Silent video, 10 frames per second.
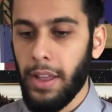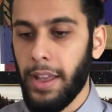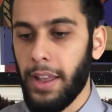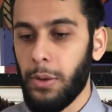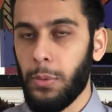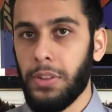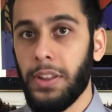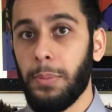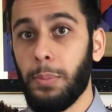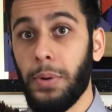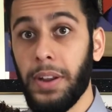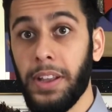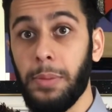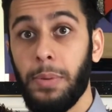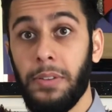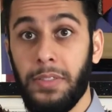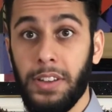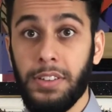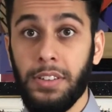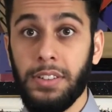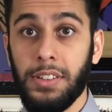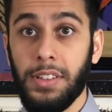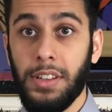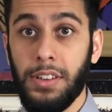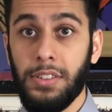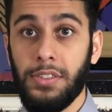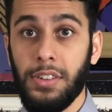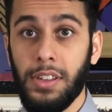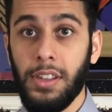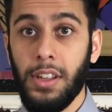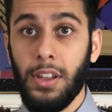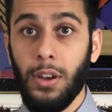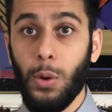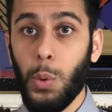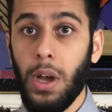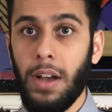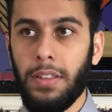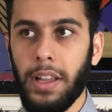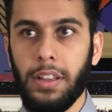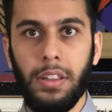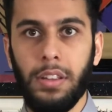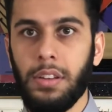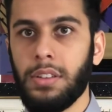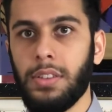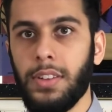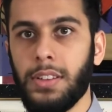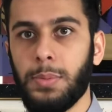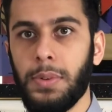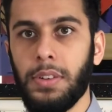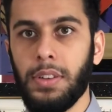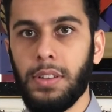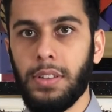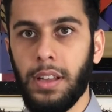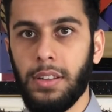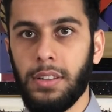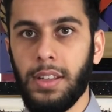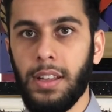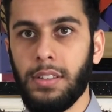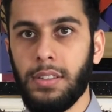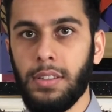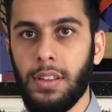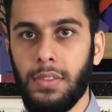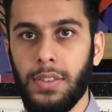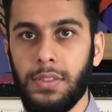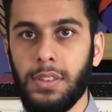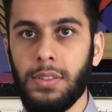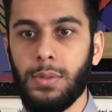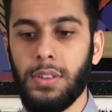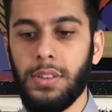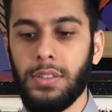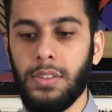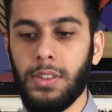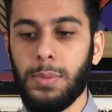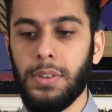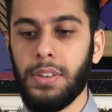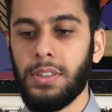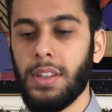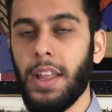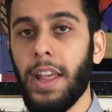and where they bring in professionals in the industry who have like years of experience, like 10 and 15, 20 years of experience,